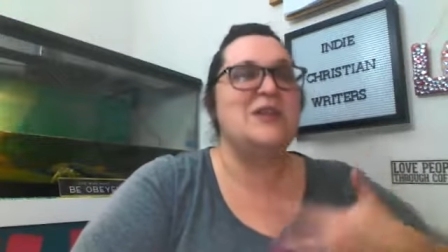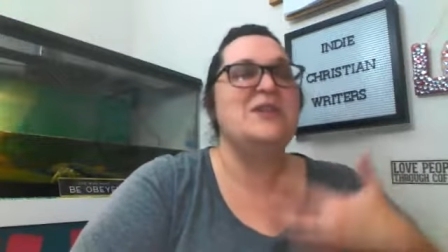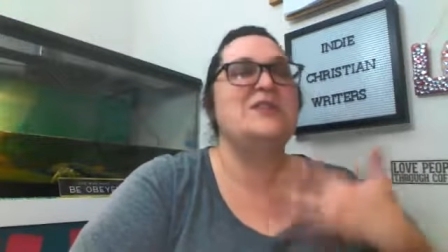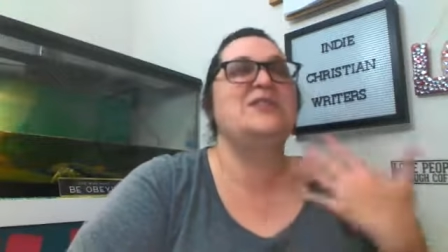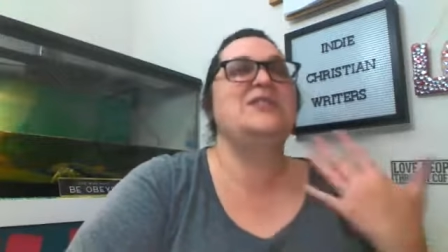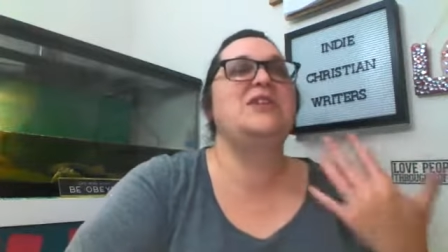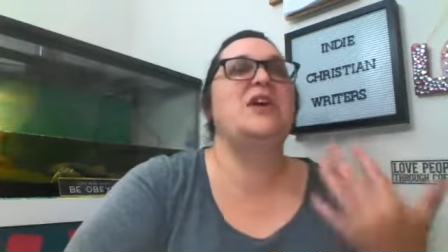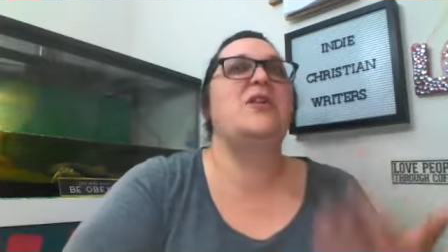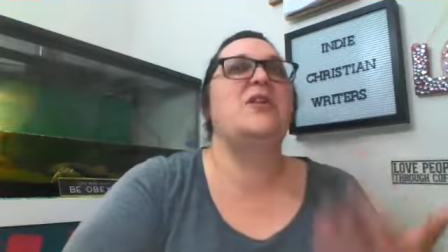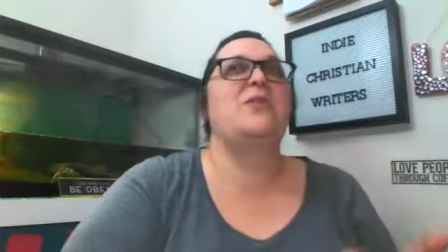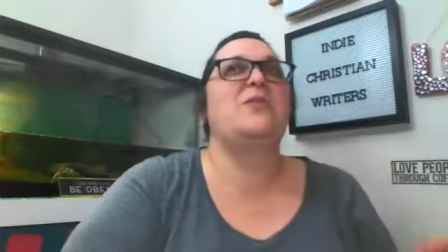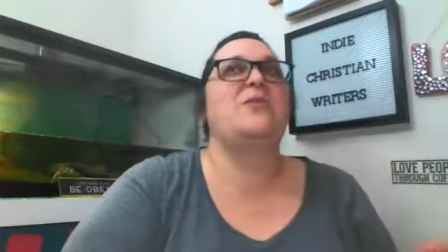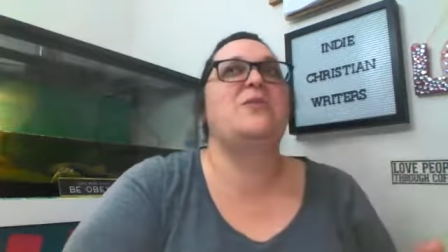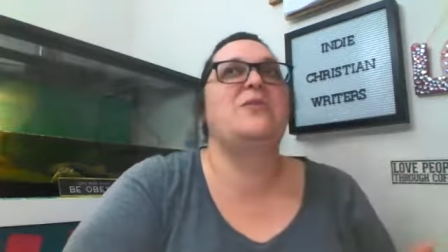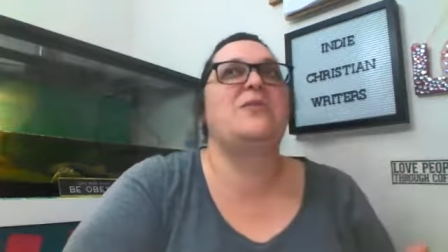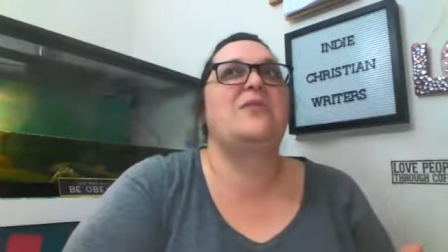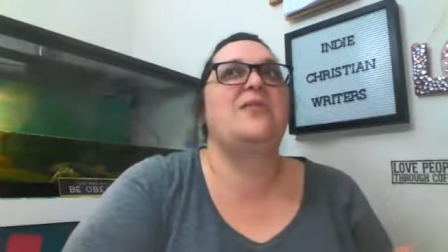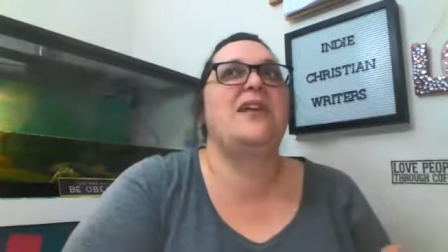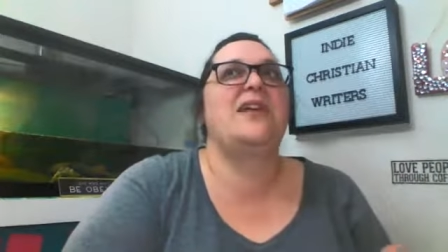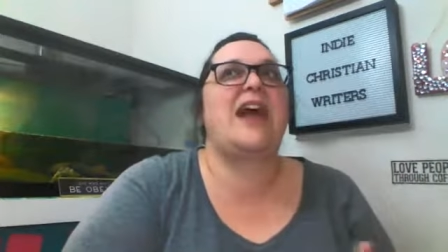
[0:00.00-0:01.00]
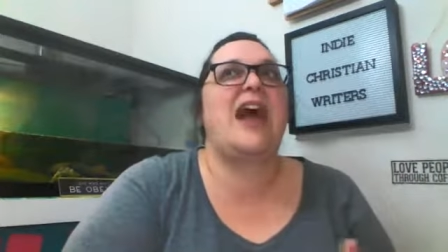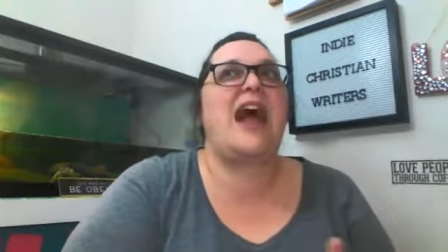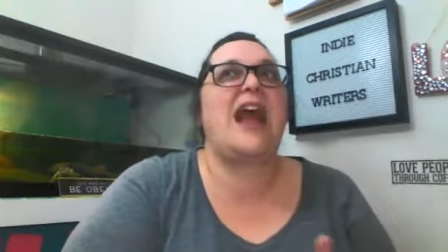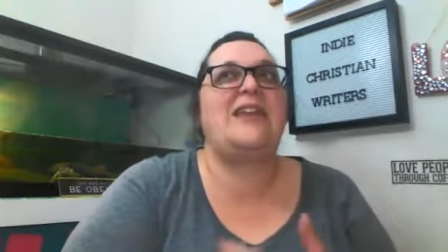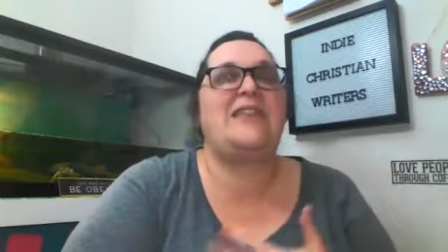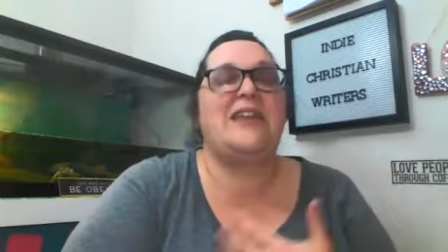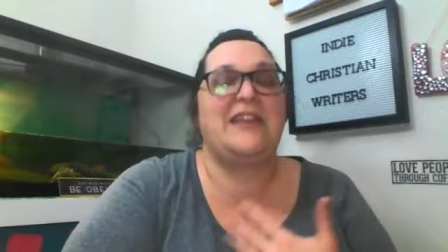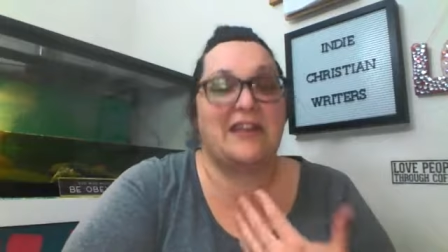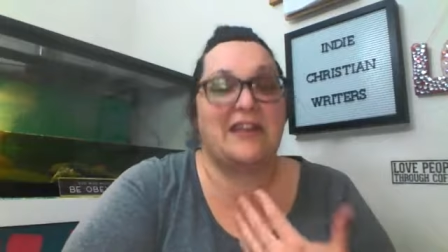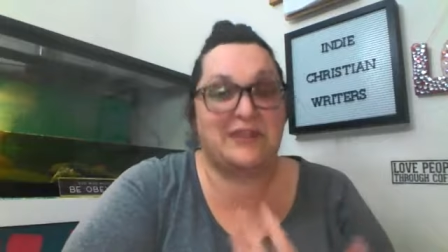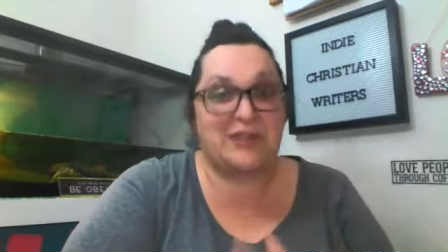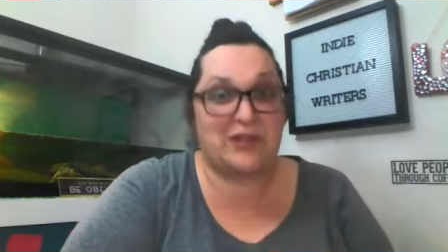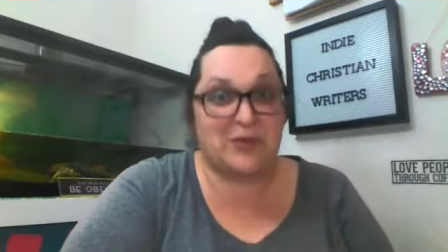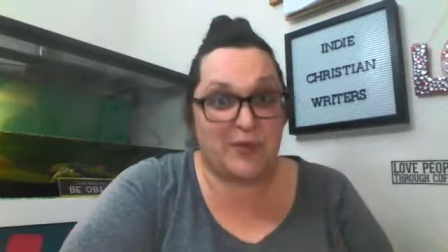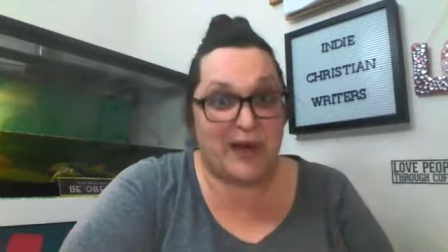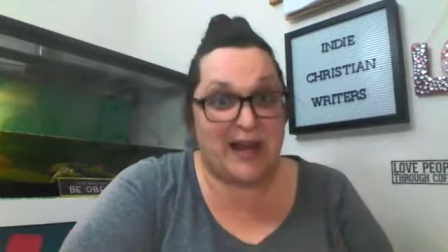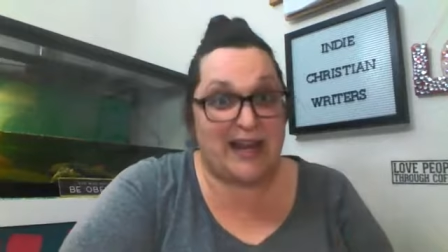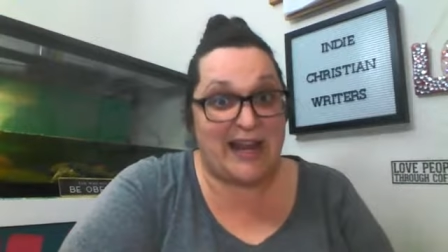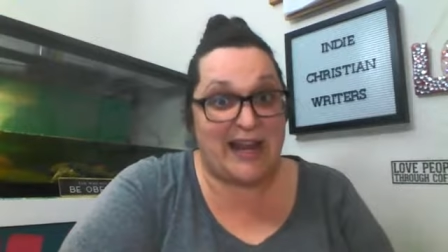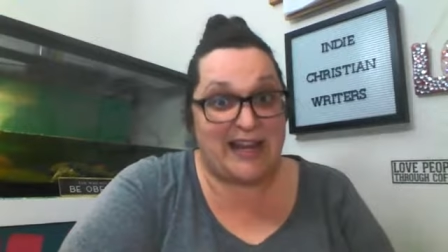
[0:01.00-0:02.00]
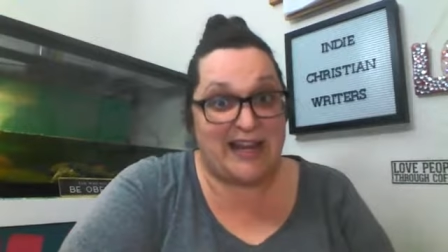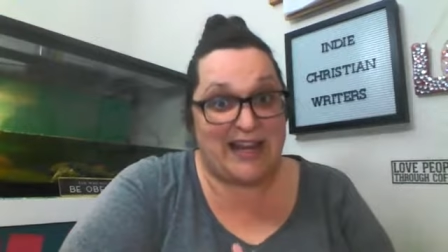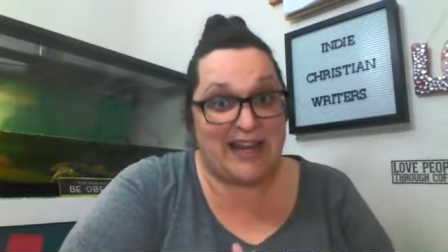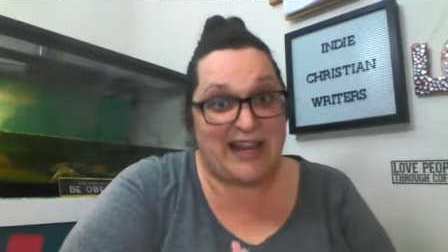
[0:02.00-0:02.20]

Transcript: So I think that's a great idea.